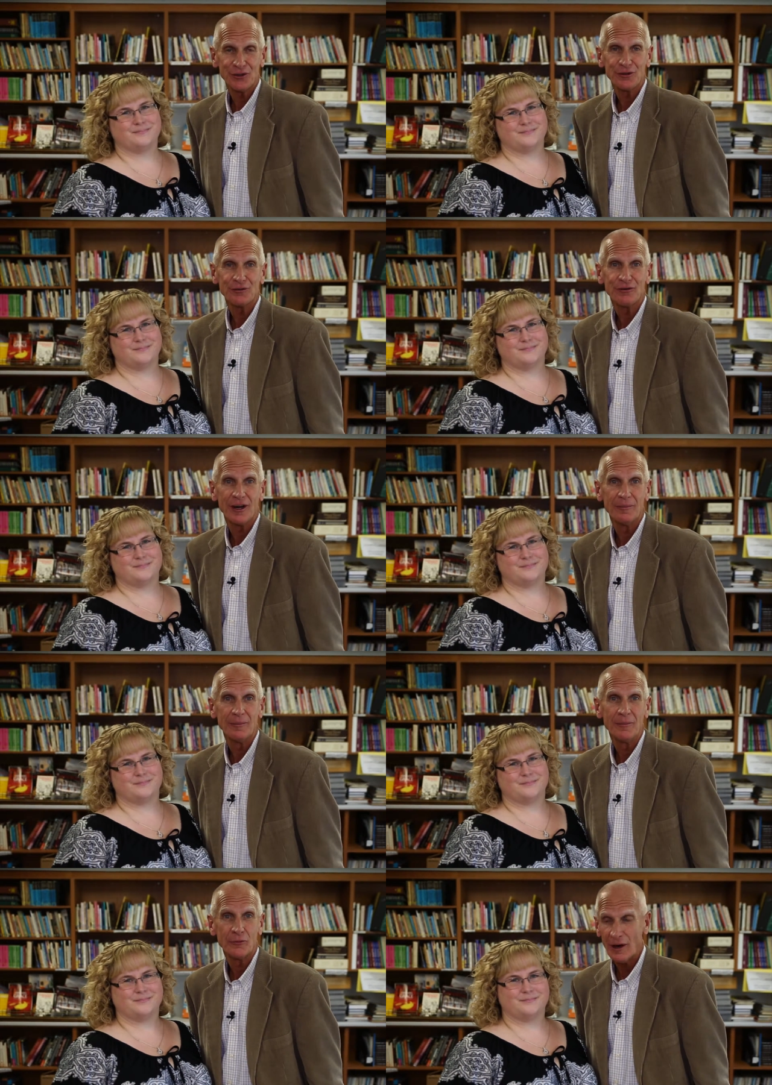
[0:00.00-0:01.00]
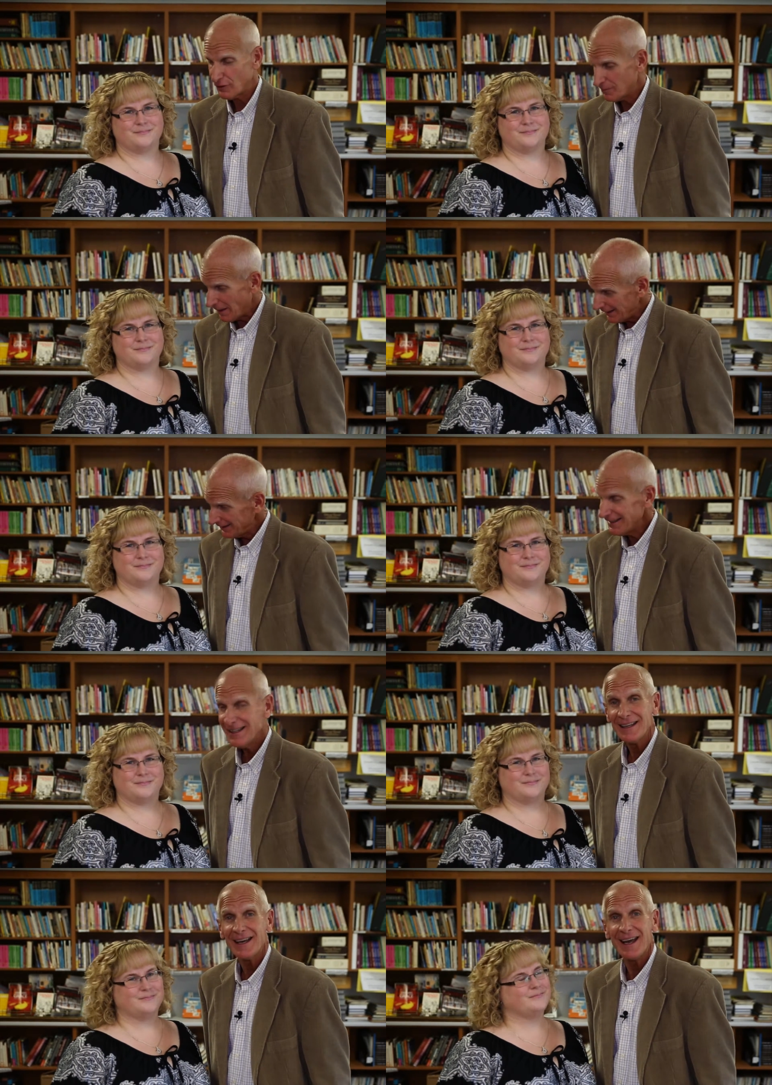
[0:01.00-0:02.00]
Speaker 1: you from Reverend
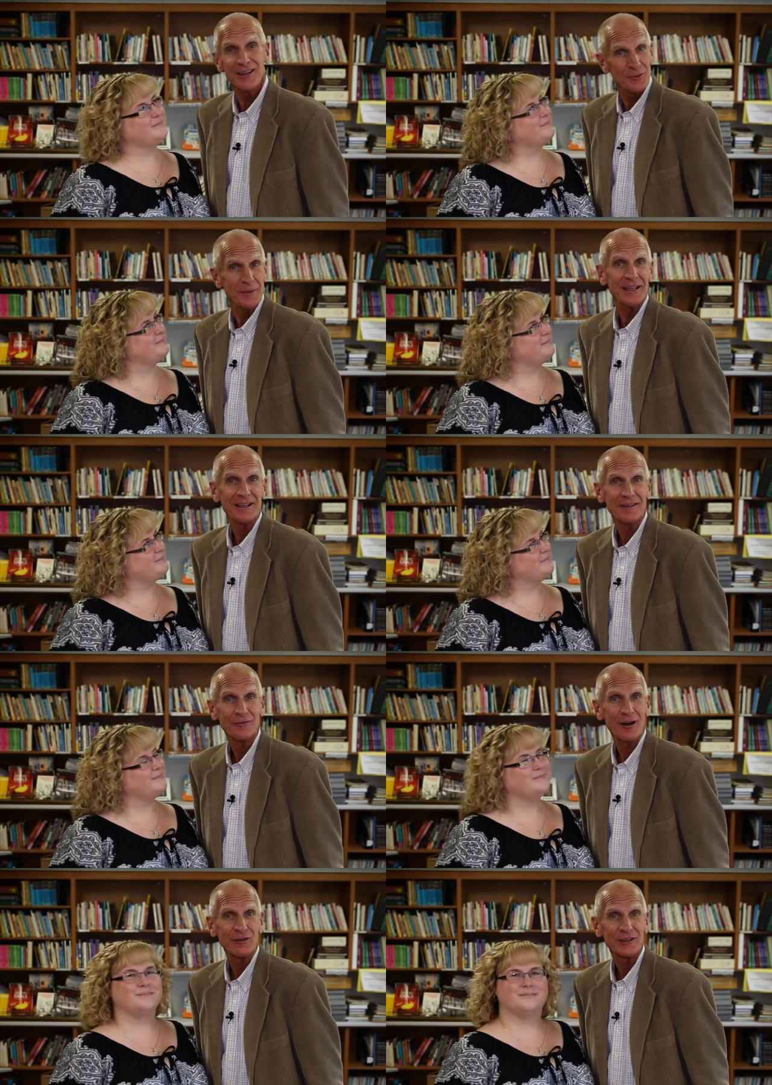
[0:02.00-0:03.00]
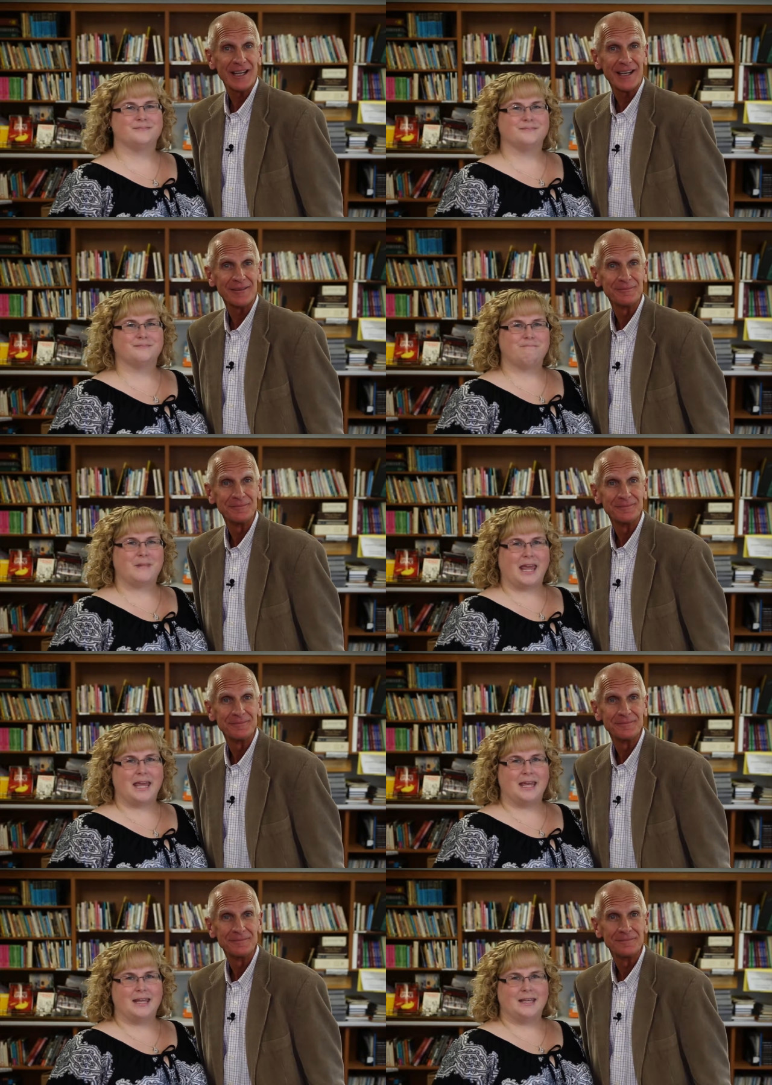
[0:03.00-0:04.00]
Molly and me, Reverend Glen.
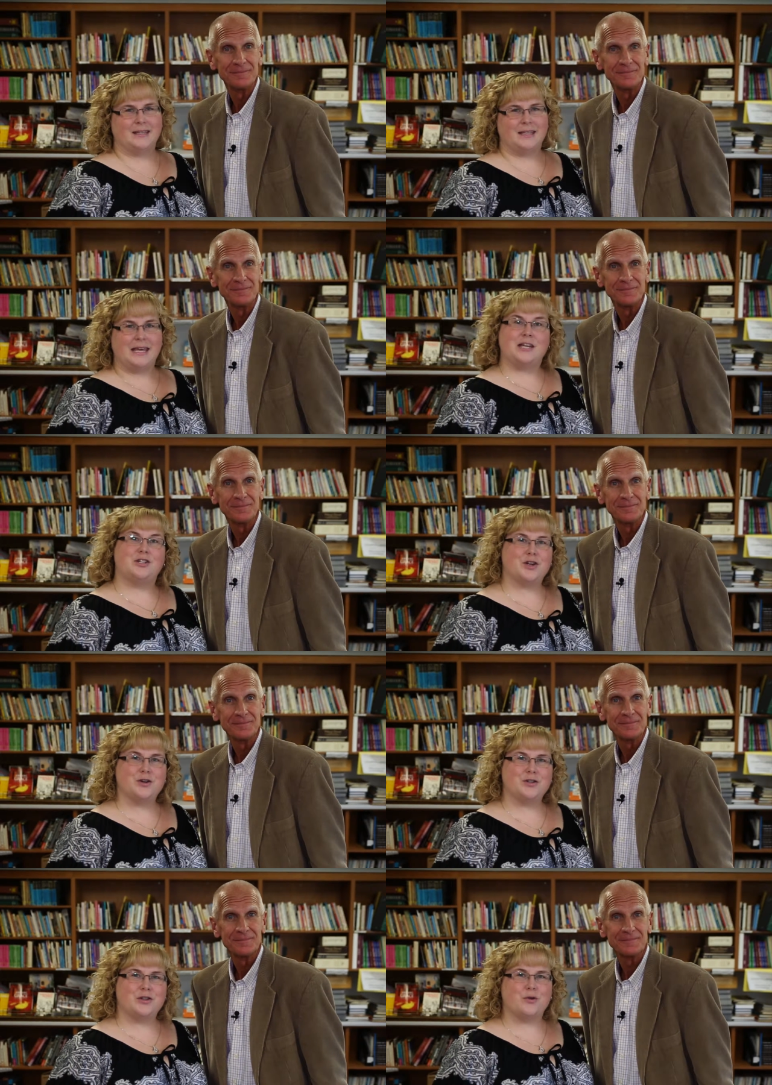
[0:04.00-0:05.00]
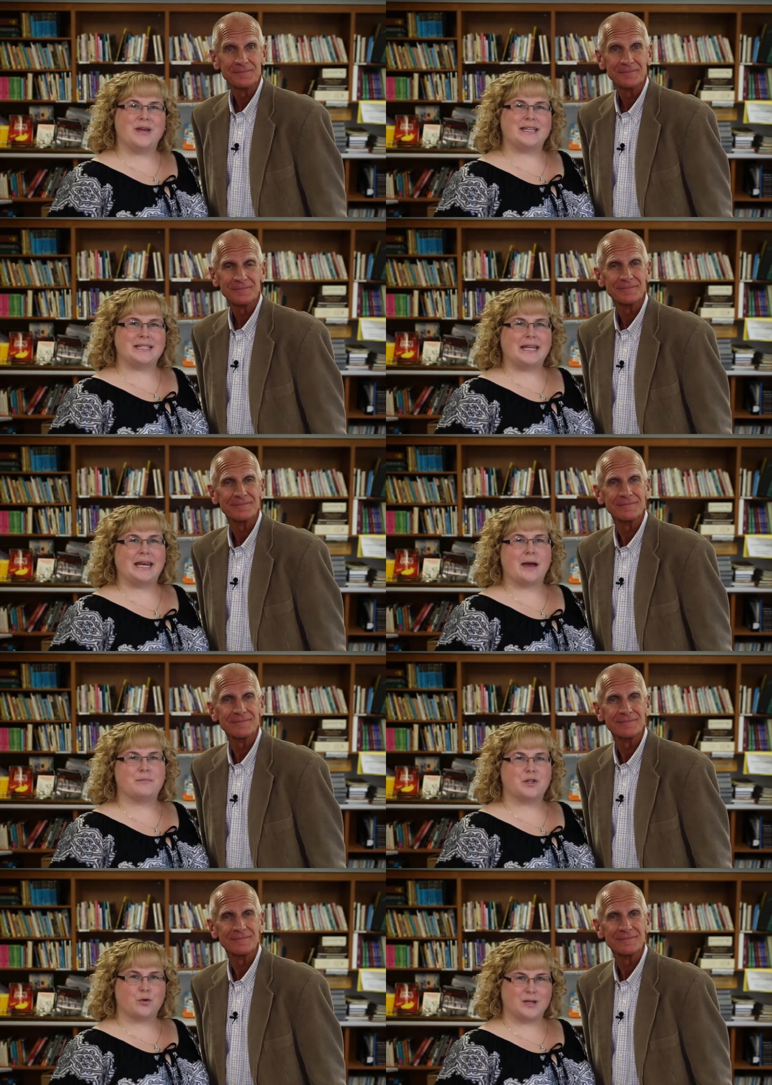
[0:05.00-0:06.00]
Speaker 2: In church, the weeks leading
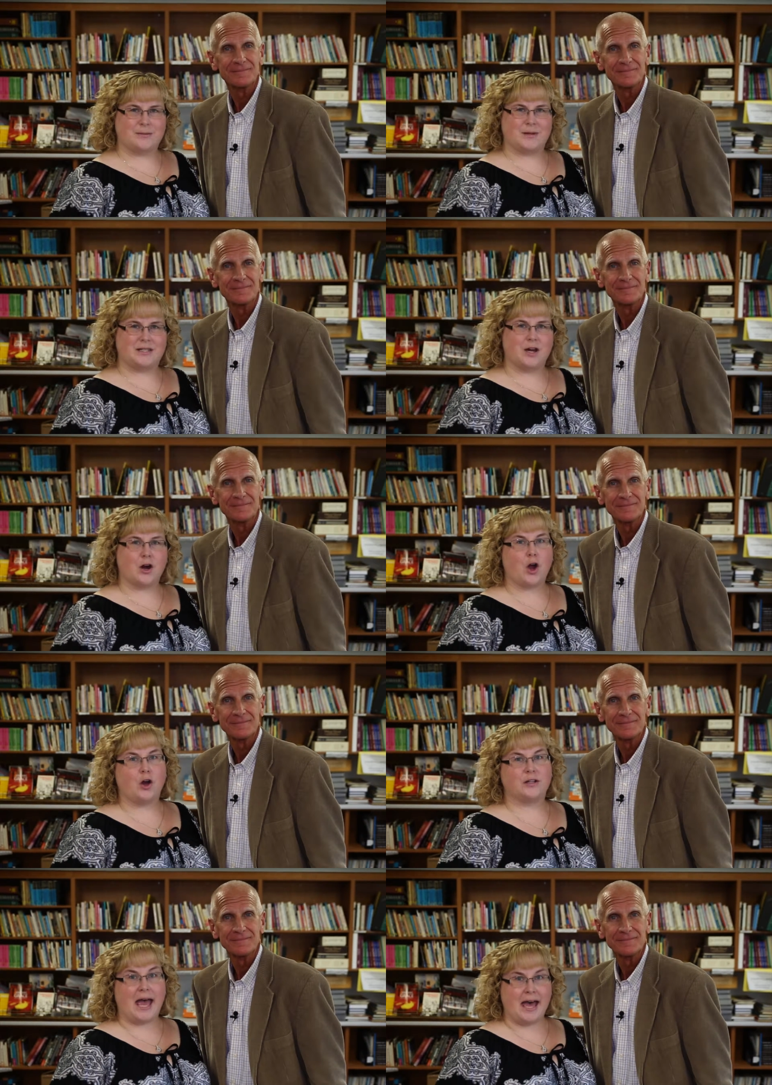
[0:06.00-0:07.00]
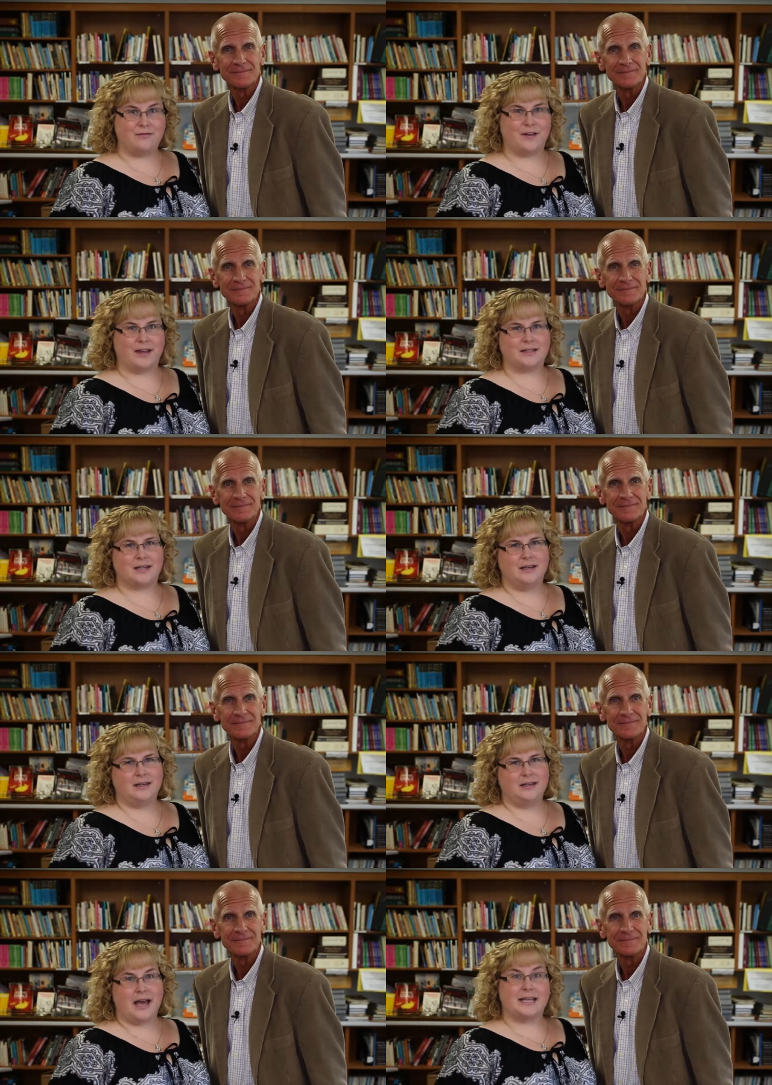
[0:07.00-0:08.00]
up to Christmas are called Advent,
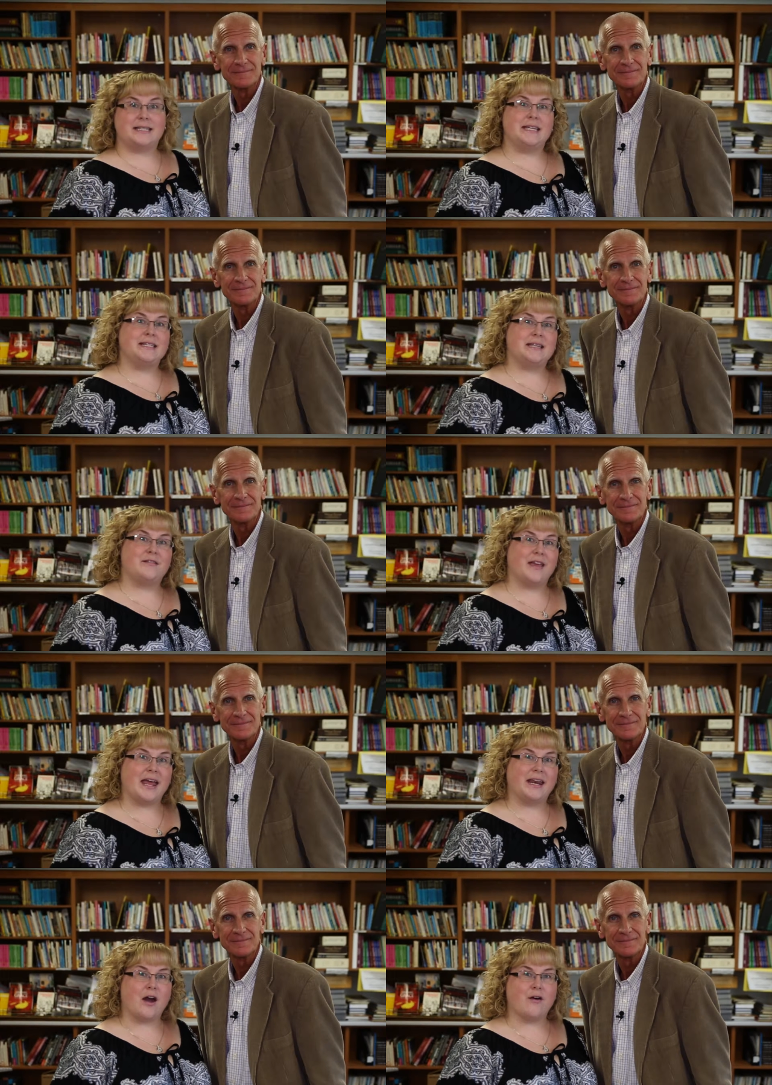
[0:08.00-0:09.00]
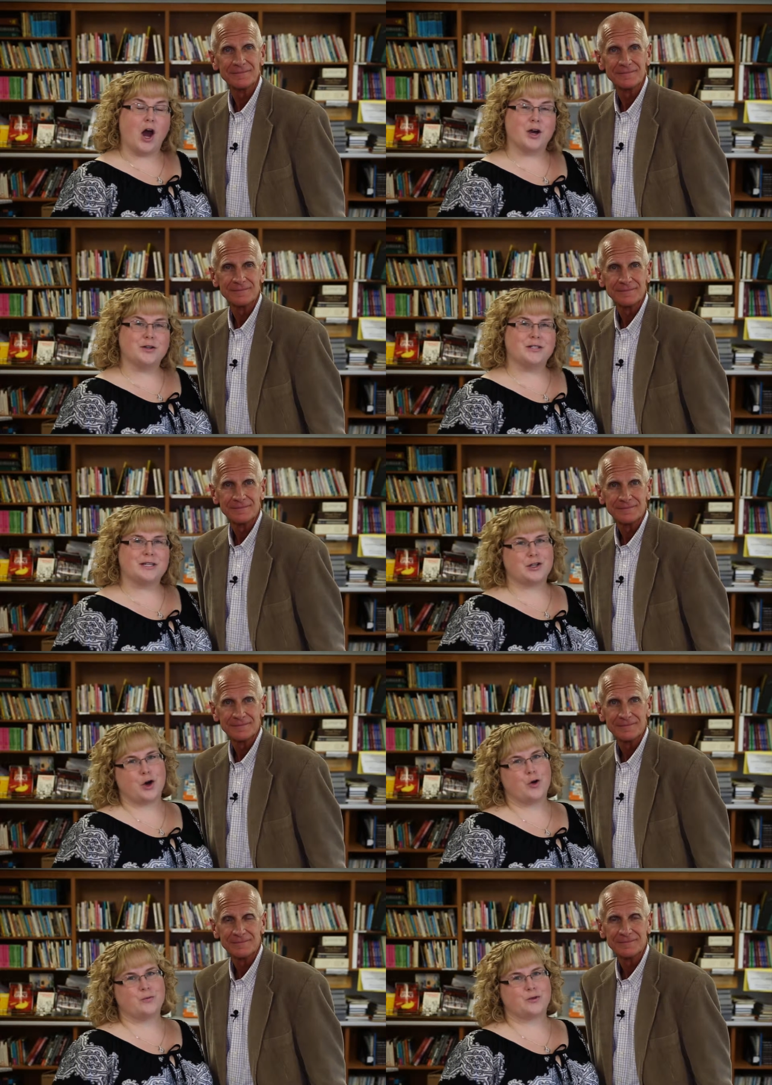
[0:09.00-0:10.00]
a season of getting our hearts and
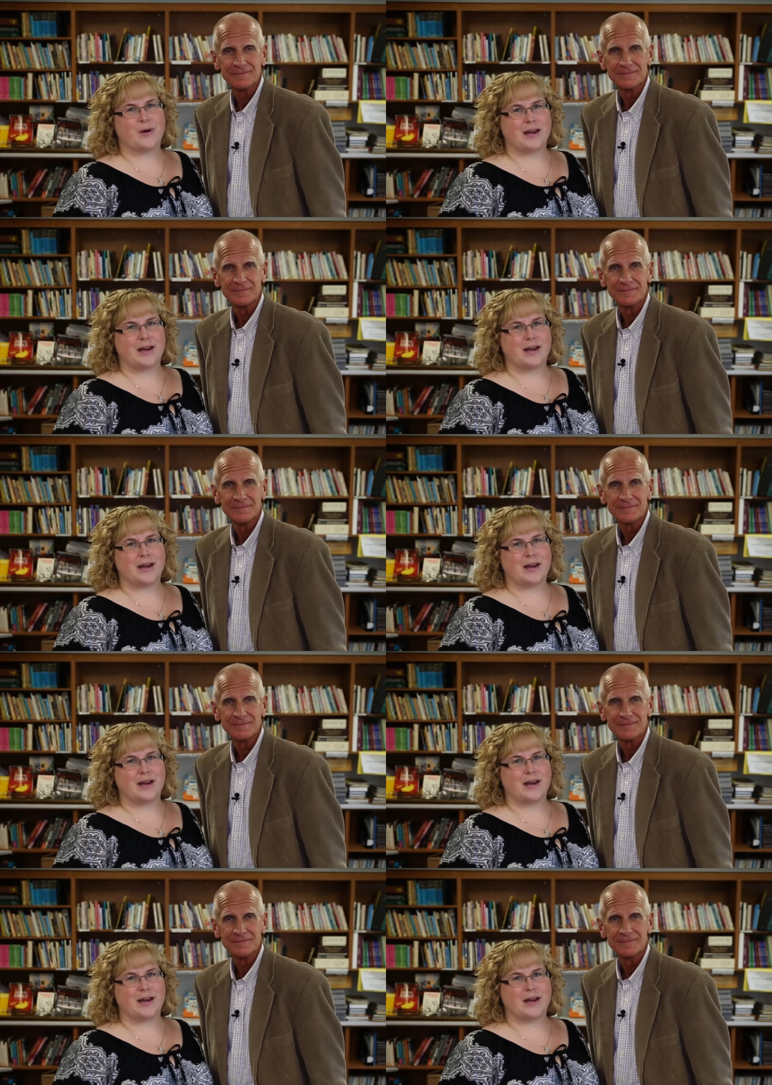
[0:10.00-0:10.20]
homes